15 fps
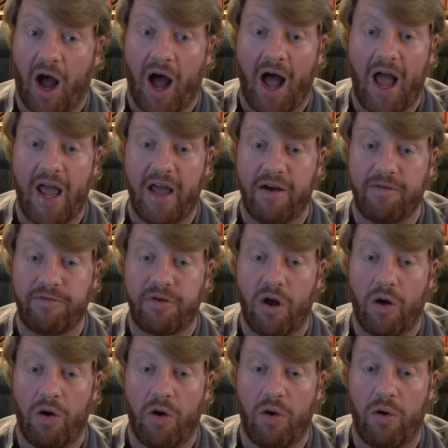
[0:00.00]
I have
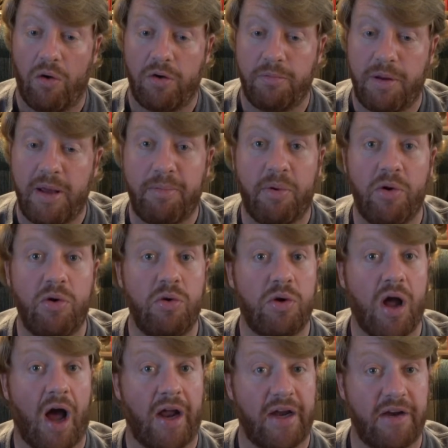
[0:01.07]
known people who
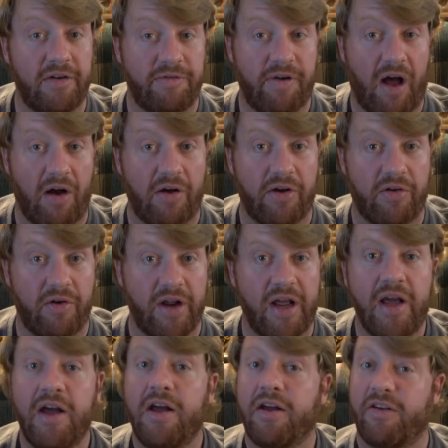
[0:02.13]
got into falconry
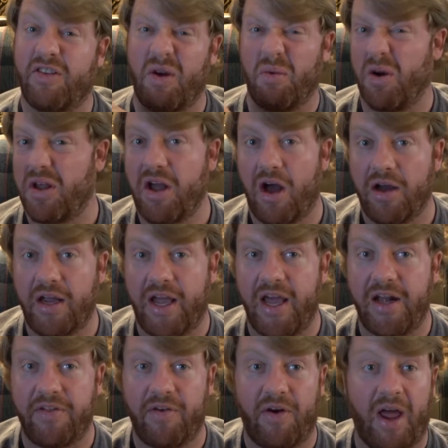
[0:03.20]
because they were a young
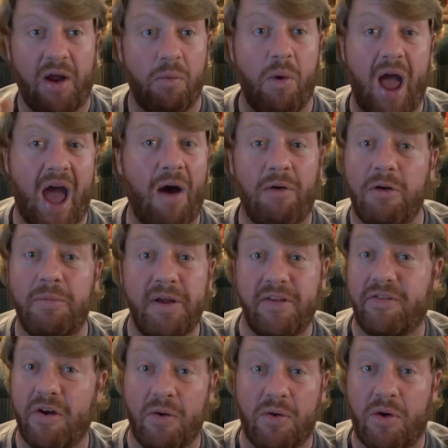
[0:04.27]
kid and they're like, wow, it'd be
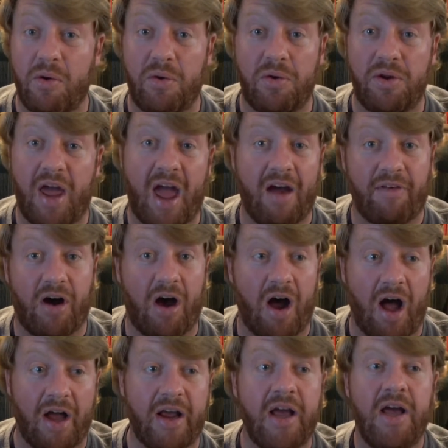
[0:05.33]
so cool to have a
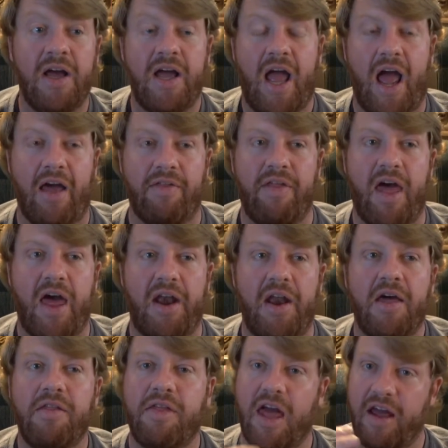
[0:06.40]
hawk. And
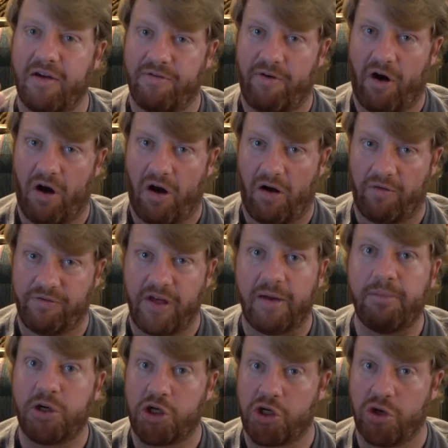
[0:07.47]
then they evolve, they
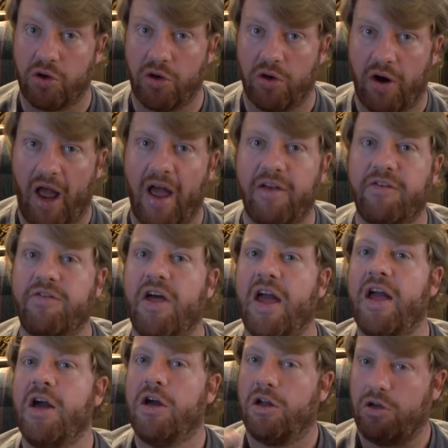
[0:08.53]
mature as
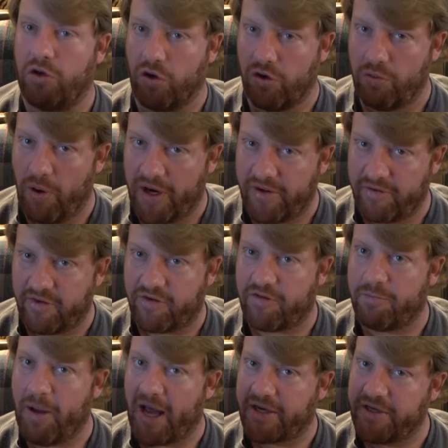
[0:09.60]
they learn what is
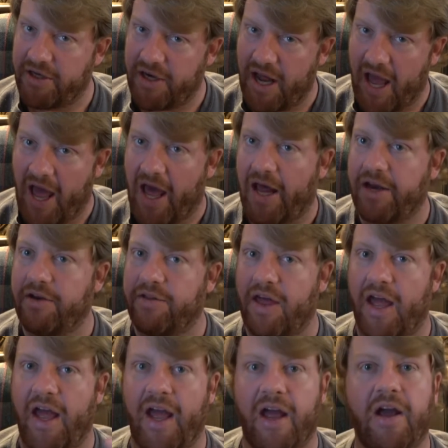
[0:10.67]
expected, and
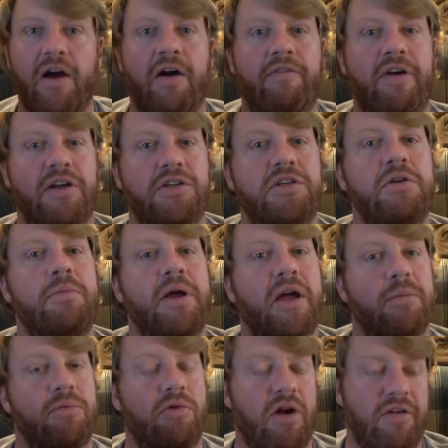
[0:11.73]
they eventually
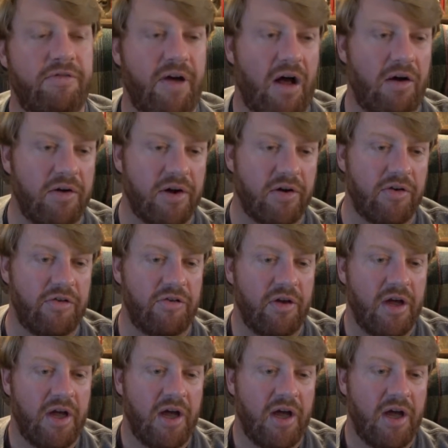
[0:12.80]
become great falconers.